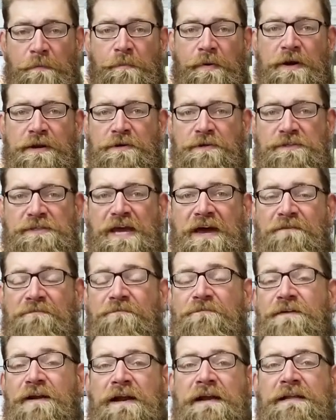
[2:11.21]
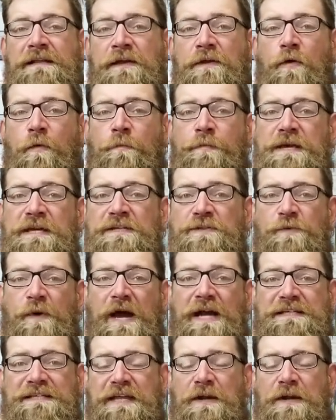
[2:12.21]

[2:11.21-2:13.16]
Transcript: butters have very little beeswax.